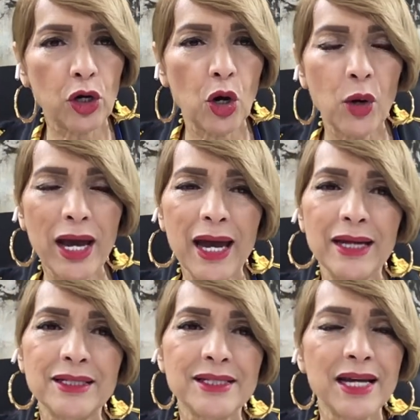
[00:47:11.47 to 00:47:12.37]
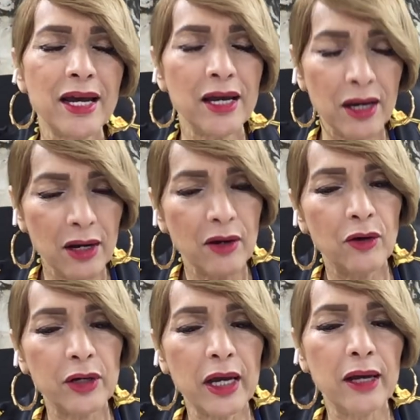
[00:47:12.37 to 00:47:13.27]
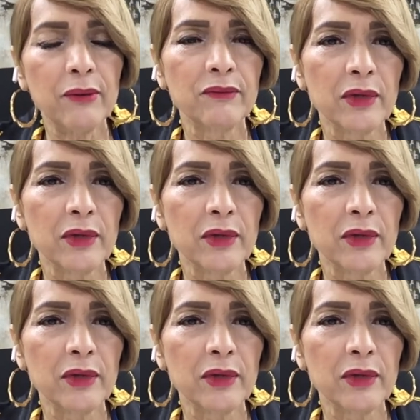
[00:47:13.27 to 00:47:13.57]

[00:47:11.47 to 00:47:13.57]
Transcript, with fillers: go ahead and say okay